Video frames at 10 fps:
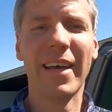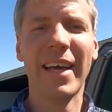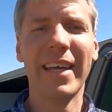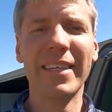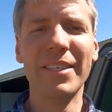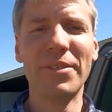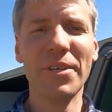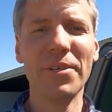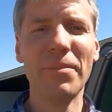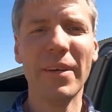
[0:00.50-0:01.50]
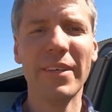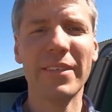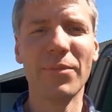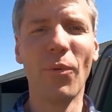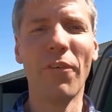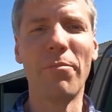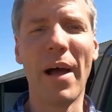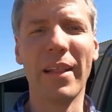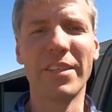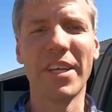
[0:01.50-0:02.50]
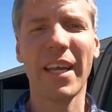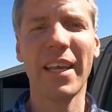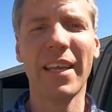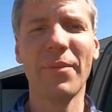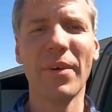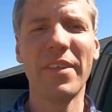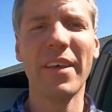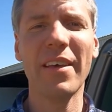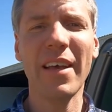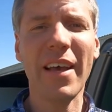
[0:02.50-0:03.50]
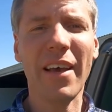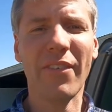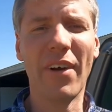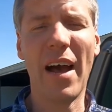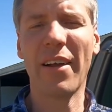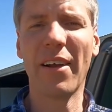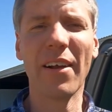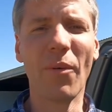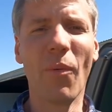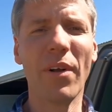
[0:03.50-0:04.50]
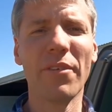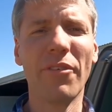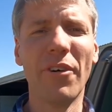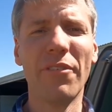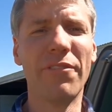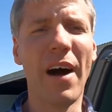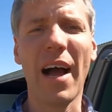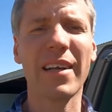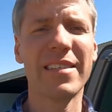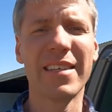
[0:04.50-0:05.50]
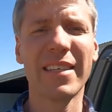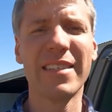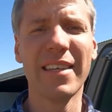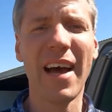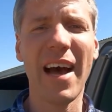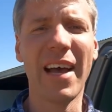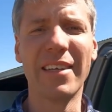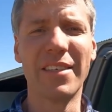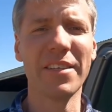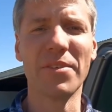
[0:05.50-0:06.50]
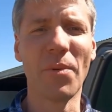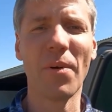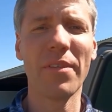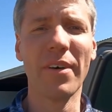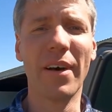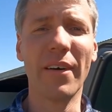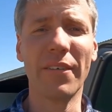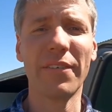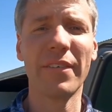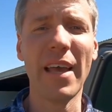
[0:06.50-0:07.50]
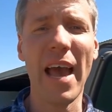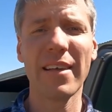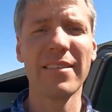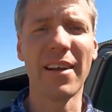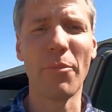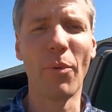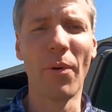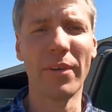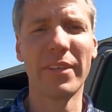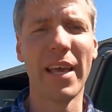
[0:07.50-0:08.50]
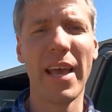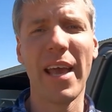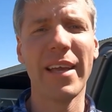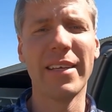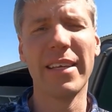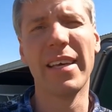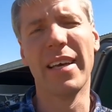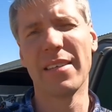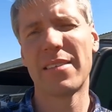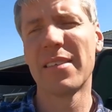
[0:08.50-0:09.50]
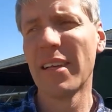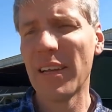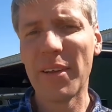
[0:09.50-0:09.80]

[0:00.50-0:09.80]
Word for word: Hey YouTube, it's Wolf Pilot checking in with you. We're out here at wonderful Fox 69, just north of Addison Airport, KADS.